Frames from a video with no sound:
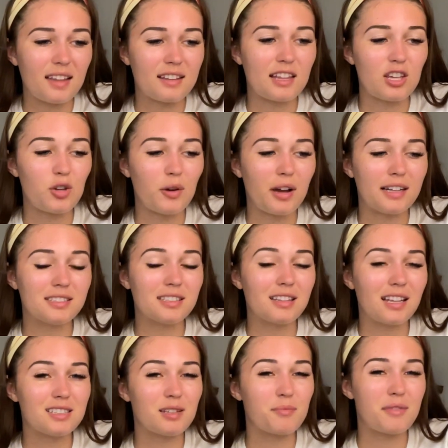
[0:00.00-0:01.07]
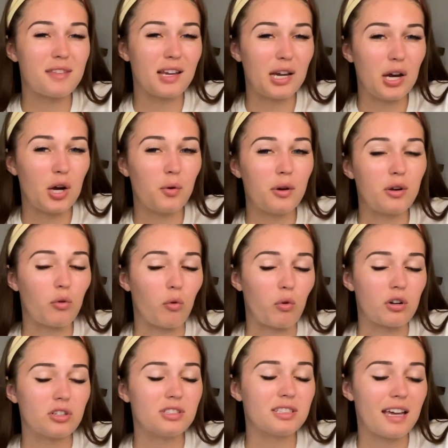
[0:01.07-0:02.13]
that you had to let something go in
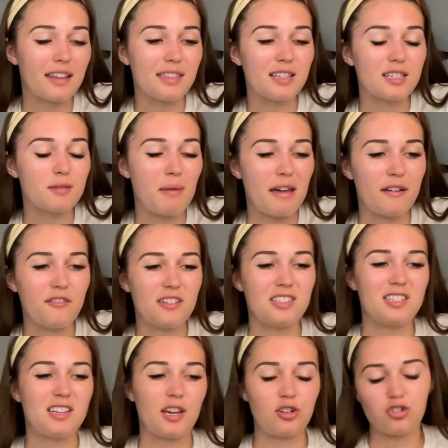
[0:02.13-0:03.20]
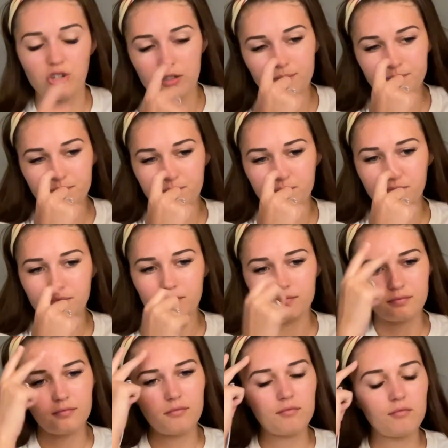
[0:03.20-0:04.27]
order to get this manifestation.
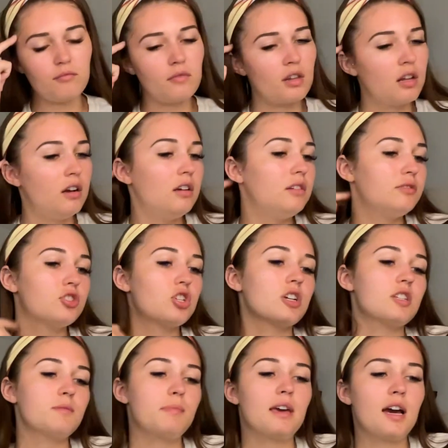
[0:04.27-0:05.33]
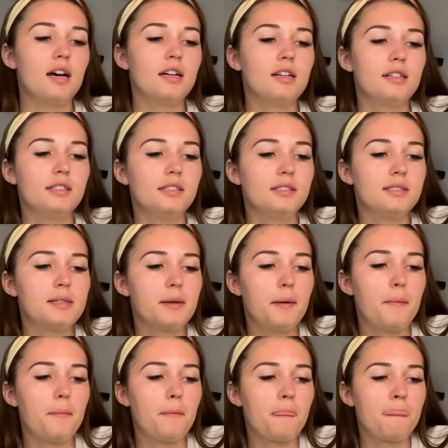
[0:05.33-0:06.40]
Just because
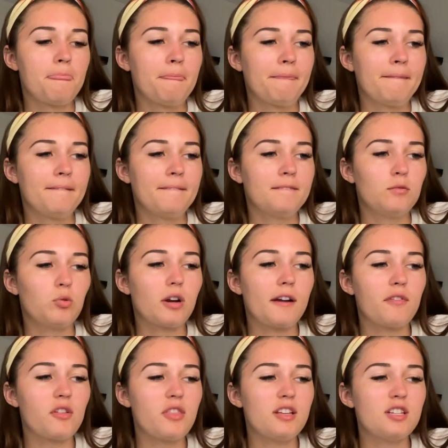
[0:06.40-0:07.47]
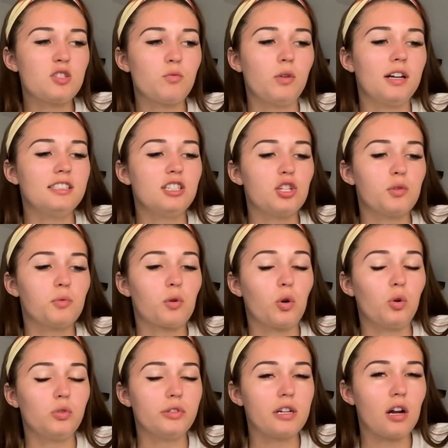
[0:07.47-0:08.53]
whatever this was that you were
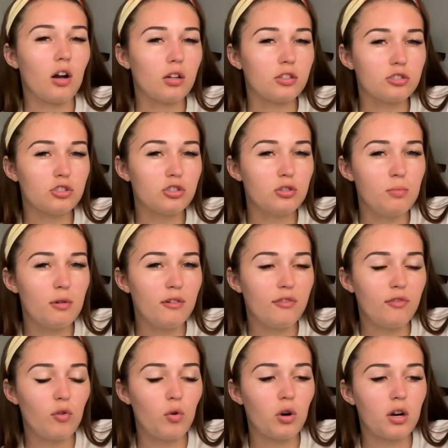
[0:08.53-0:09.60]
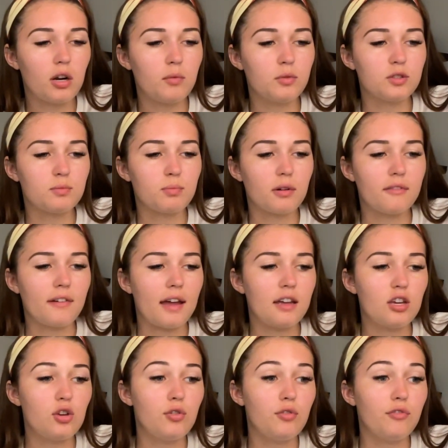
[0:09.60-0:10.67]
holding on to before was
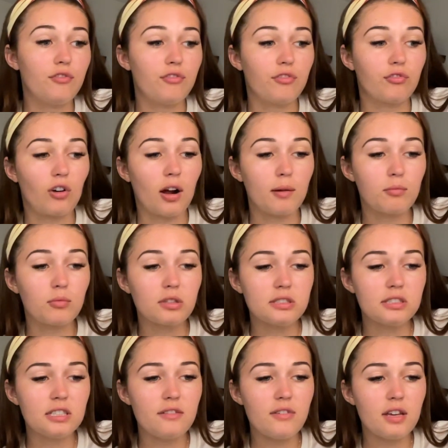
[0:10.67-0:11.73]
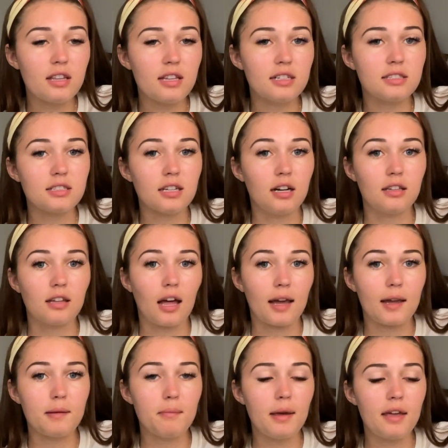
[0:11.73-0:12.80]
preventing you from receiving this
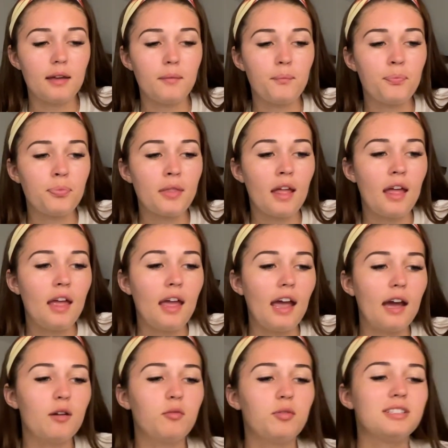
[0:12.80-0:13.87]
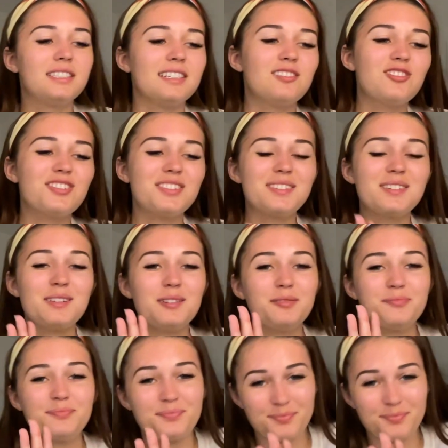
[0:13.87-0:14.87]
alignment. And what's interesting